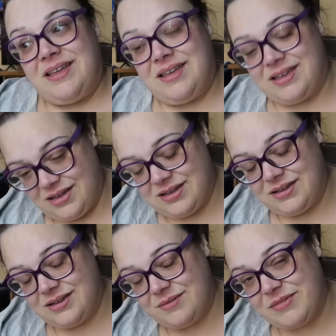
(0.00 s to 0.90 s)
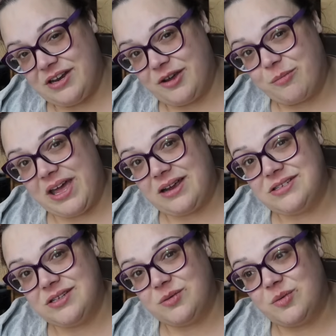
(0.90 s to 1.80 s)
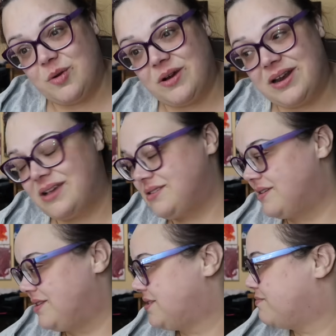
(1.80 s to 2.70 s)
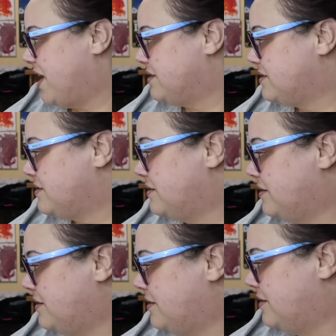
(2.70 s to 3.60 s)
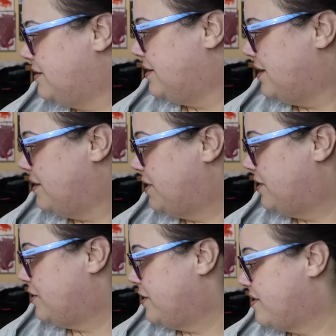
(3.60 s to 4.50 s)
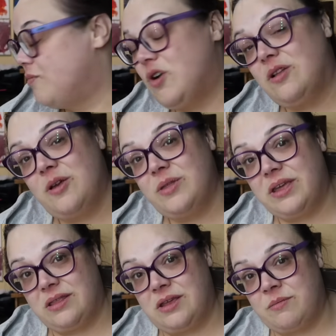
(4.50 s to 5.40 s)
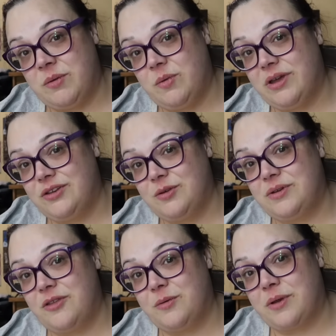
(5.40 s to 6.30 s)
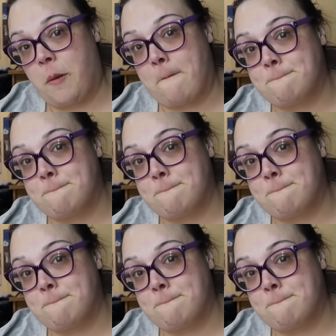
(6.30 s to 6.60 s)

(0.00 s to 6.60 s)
I'm gonna go back to organizing this mess. I mean, there is more clothing in there. Maybe we could do another one.